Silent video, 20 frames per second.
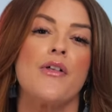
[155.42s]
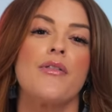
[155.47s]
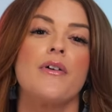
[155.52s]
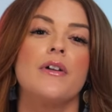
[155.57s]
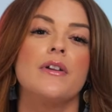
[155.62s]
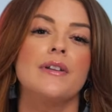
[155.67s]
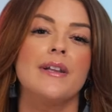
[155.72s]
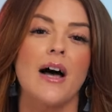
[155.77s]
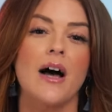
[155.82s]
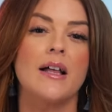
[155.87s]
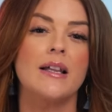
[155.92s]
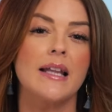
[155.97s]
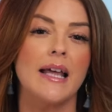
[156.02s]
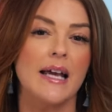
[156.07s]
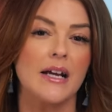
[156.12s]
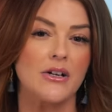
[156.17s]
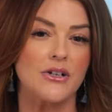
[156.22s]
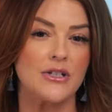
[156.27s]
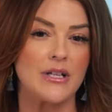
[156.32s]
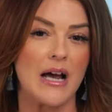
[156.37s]
the long
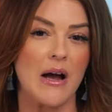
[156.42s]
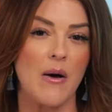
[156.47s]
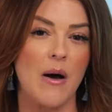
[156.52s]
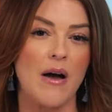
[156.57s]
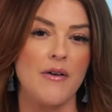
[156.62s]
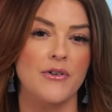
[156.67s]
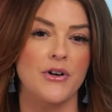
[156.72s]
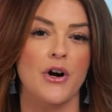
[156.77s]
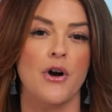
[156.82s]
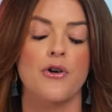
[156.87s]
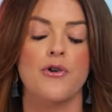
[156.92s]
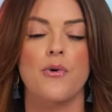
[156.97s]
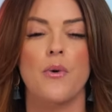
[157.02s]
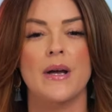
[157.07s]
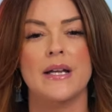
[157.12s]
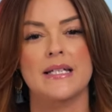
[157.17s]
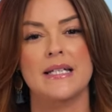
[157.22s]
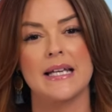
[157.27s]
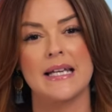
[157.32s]
layers however are going